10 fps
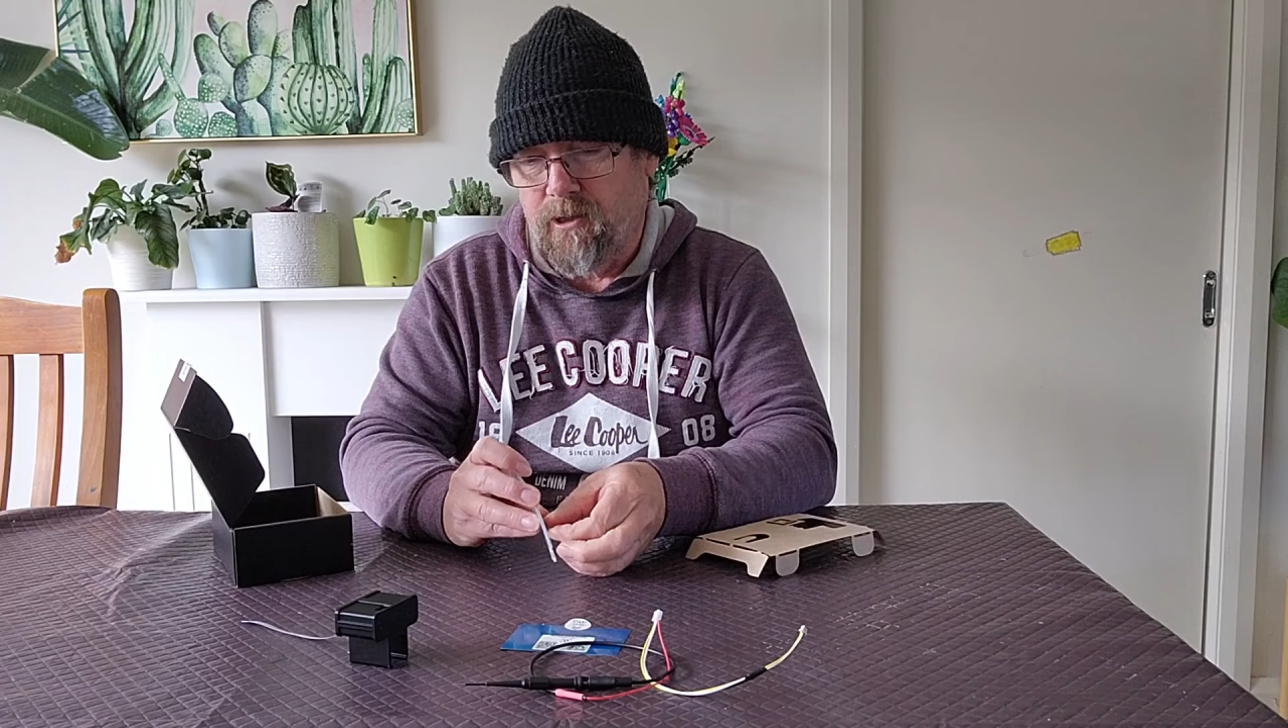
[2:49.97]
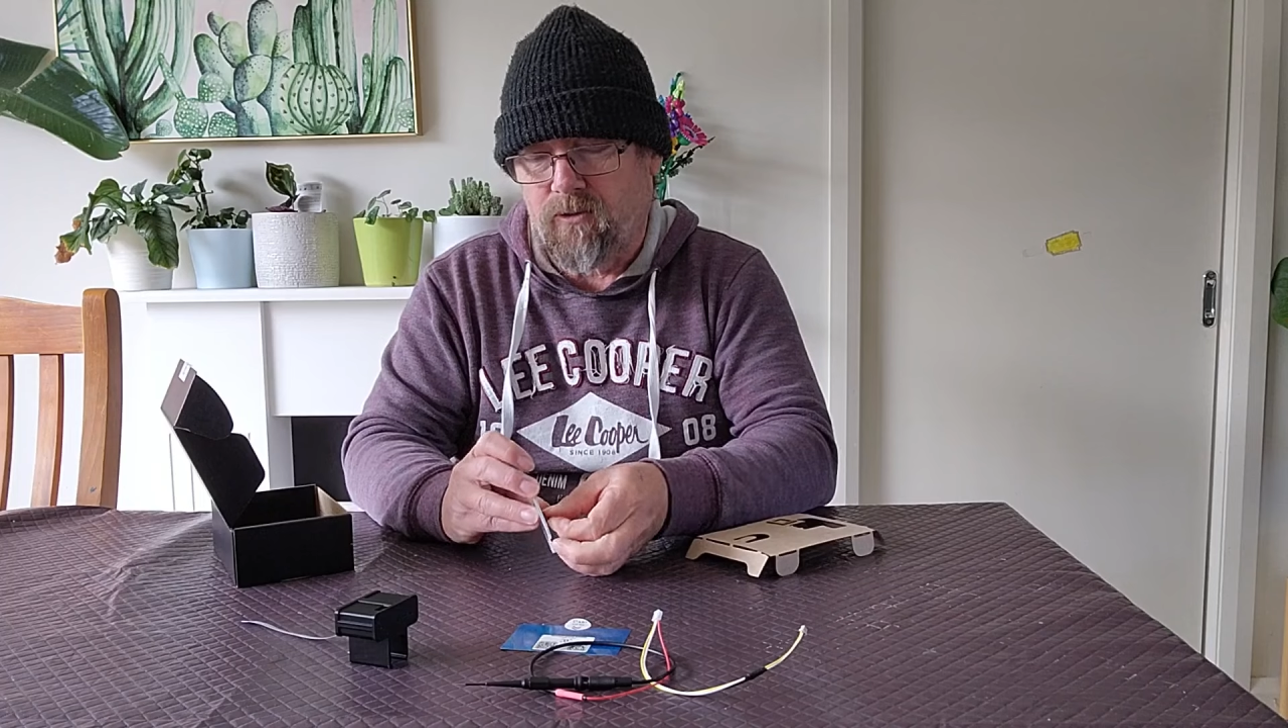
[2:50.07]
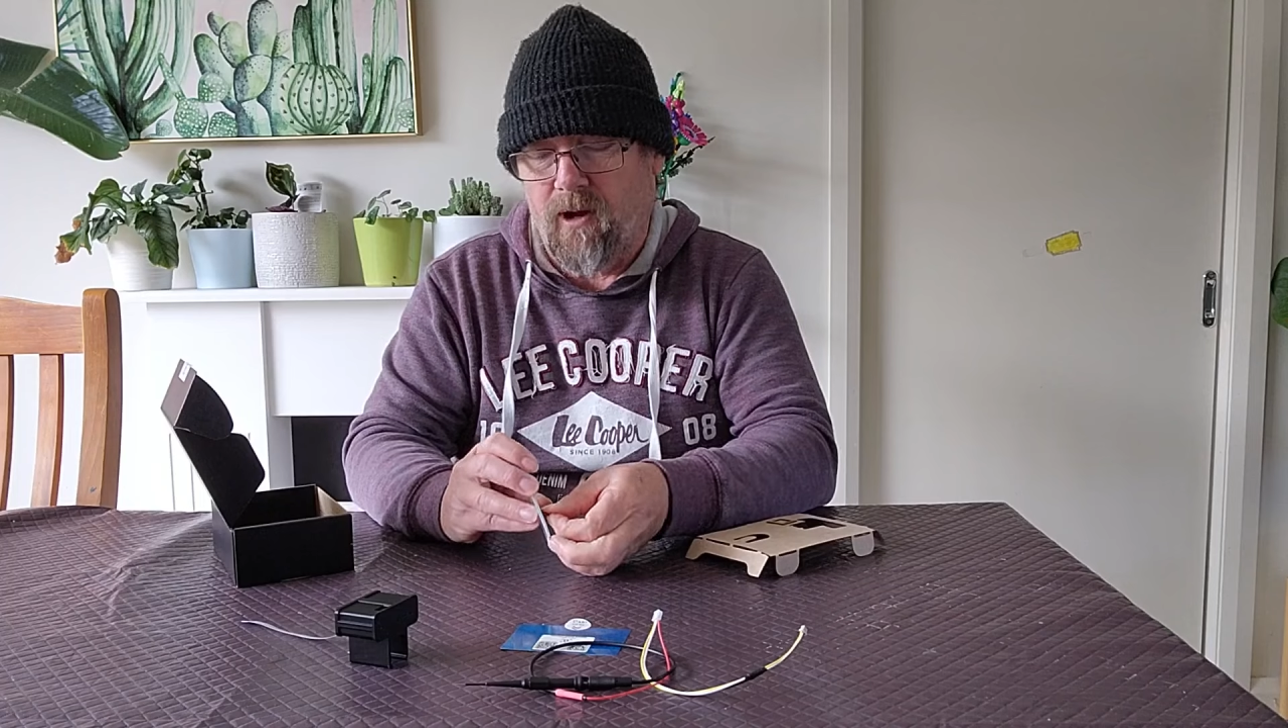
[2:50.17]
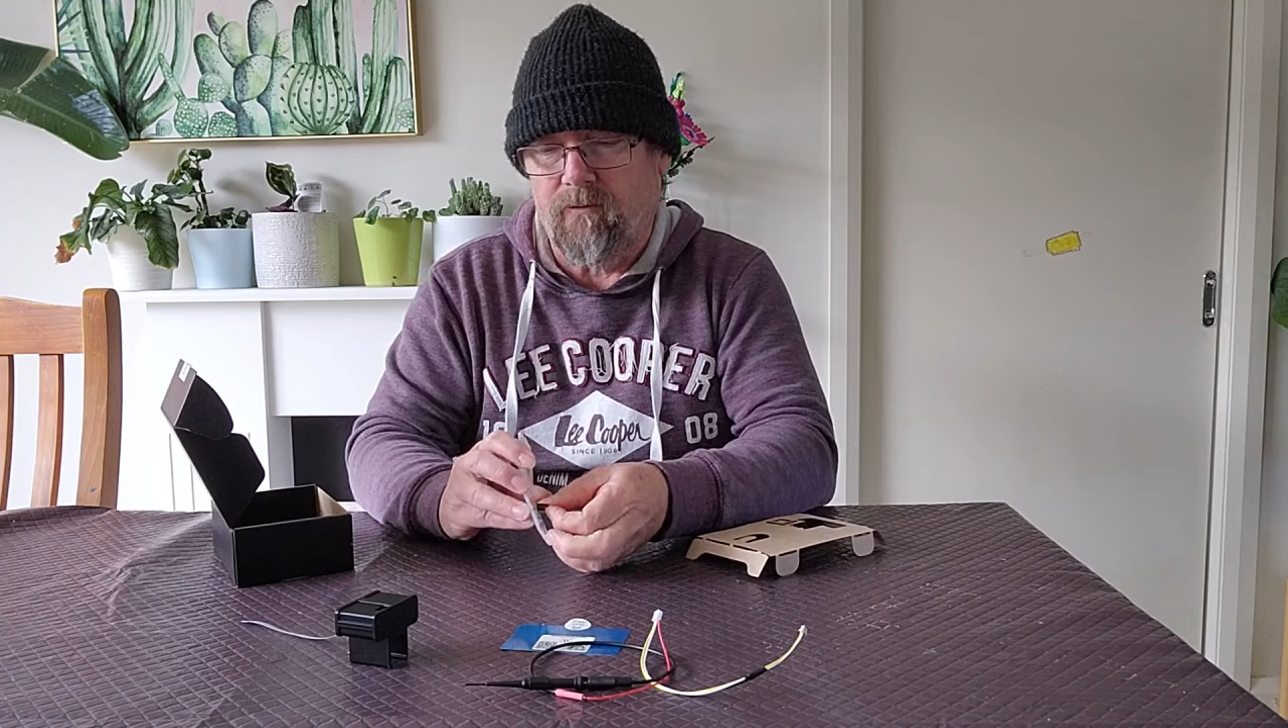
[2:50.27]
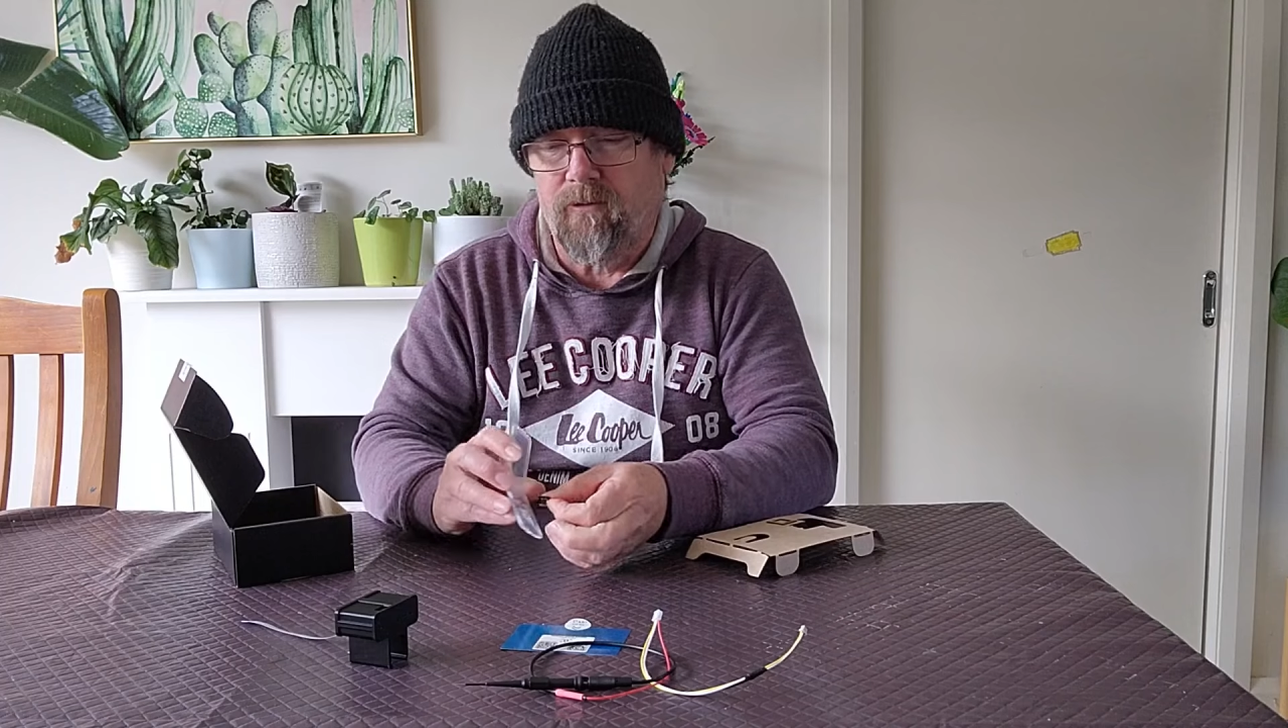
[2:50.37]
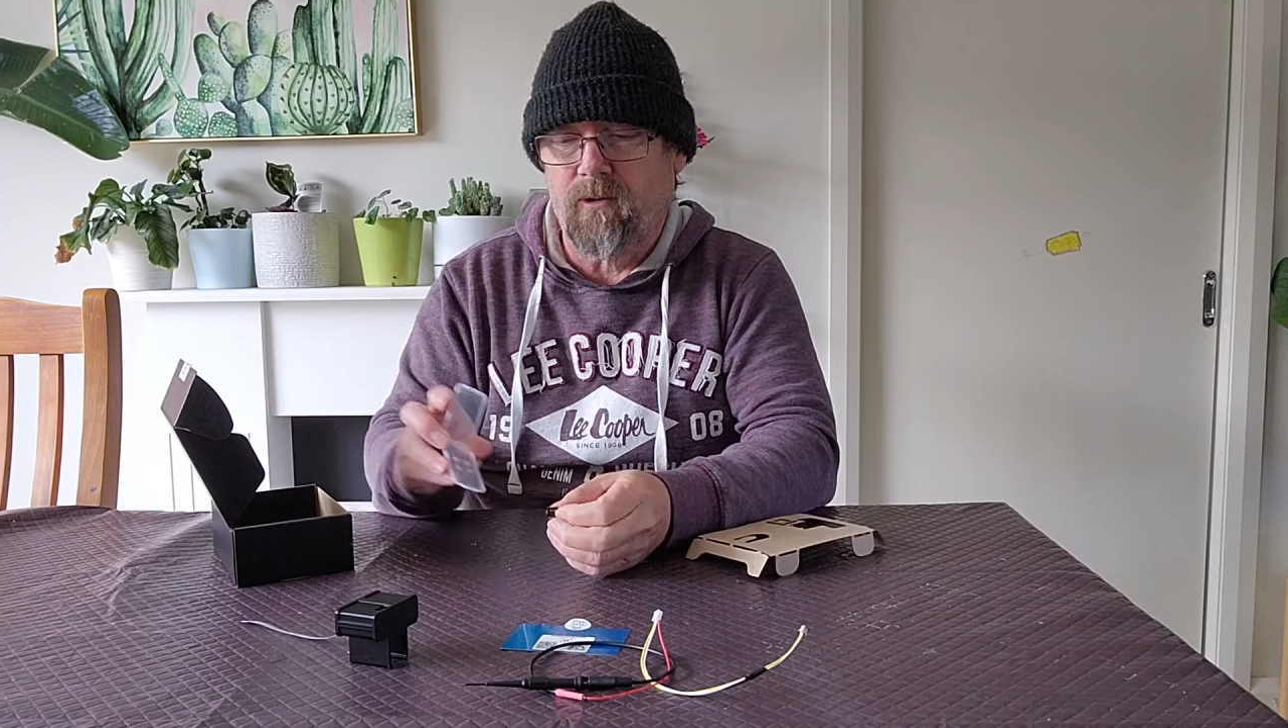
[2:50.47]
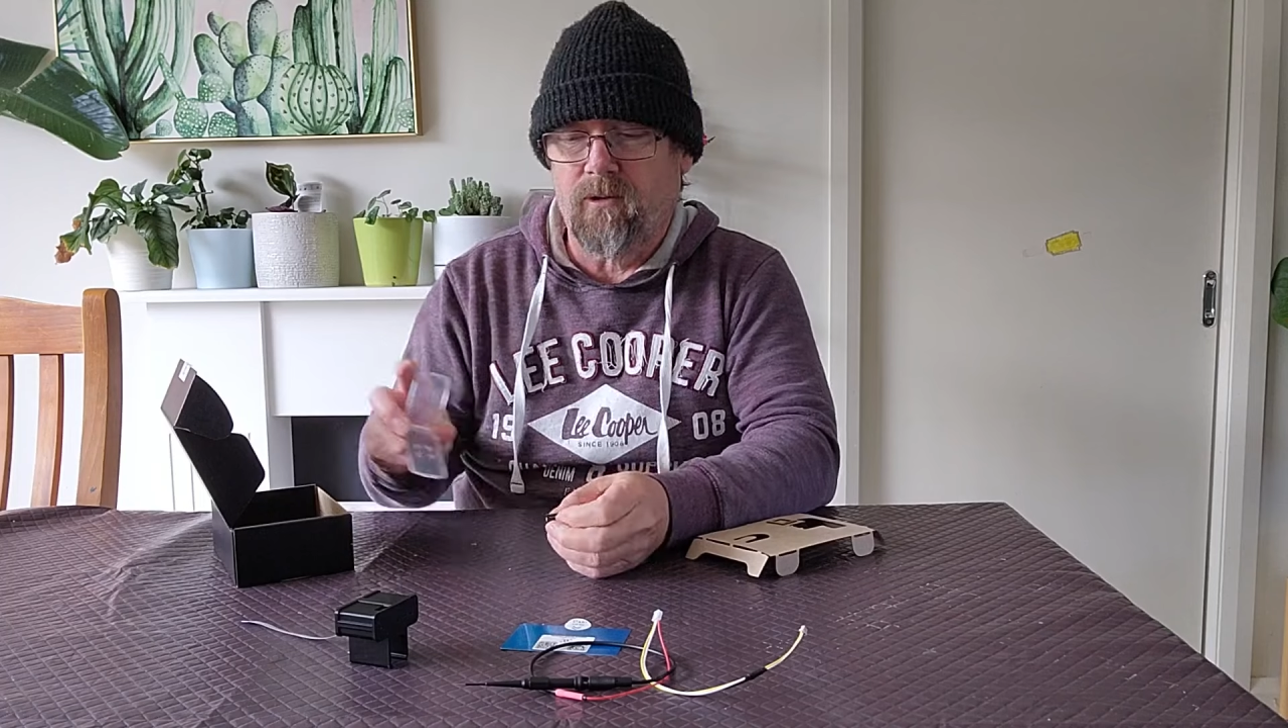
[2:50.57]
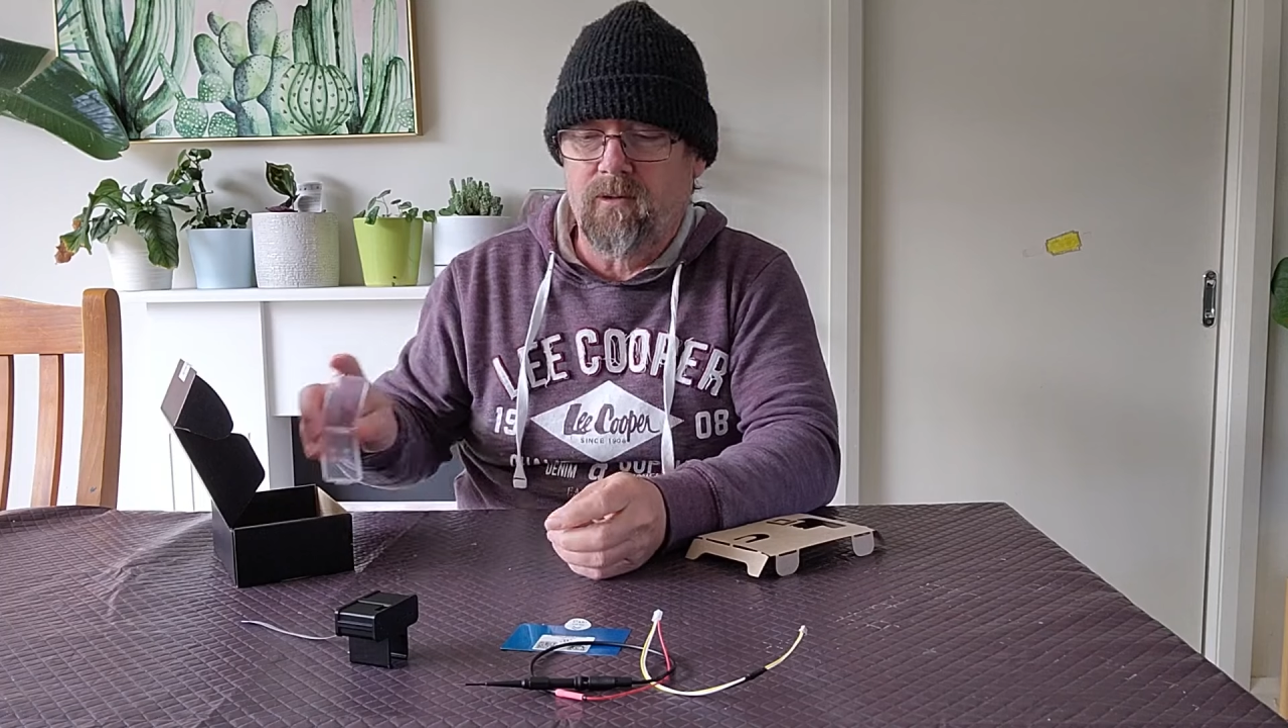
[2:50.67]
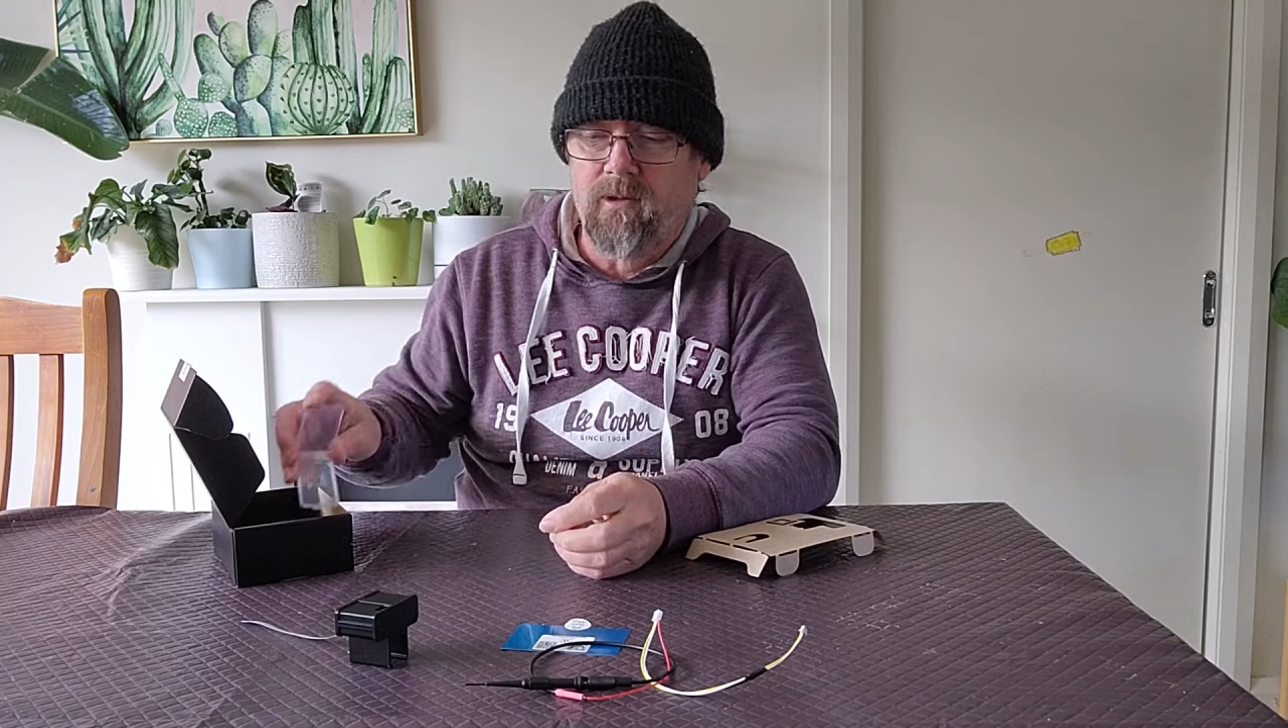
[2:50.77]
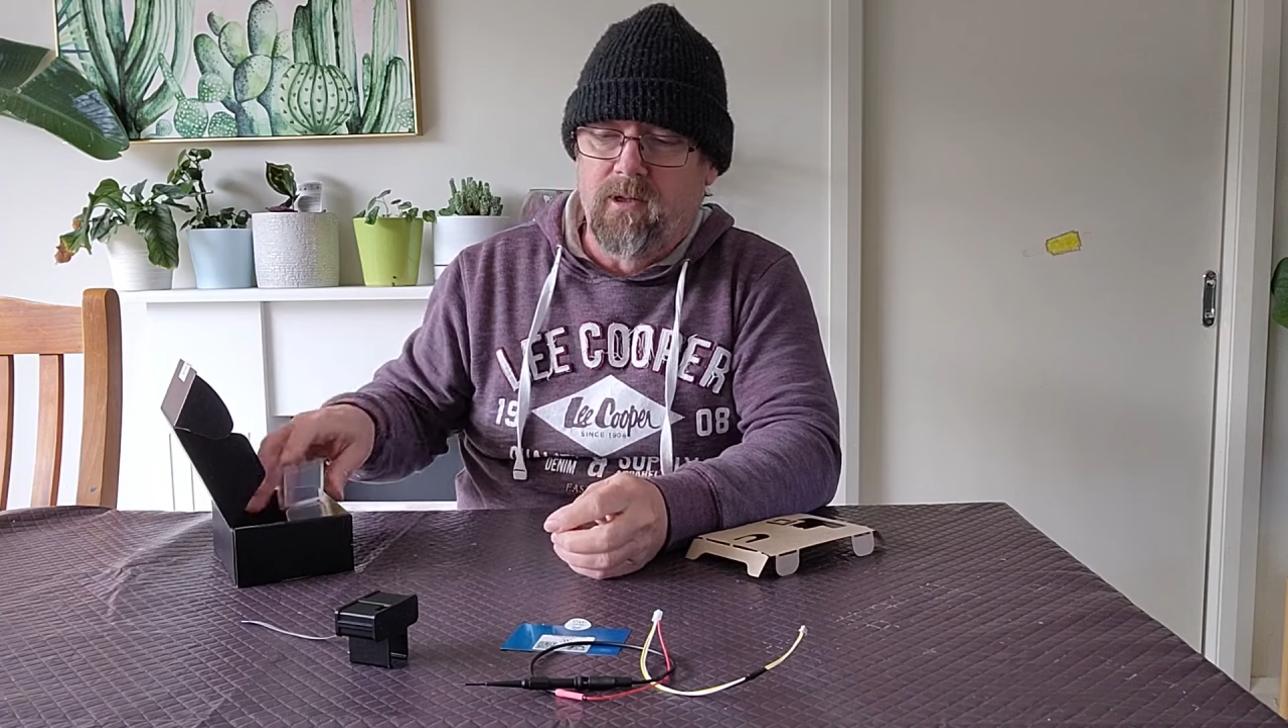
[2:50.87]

straightforward.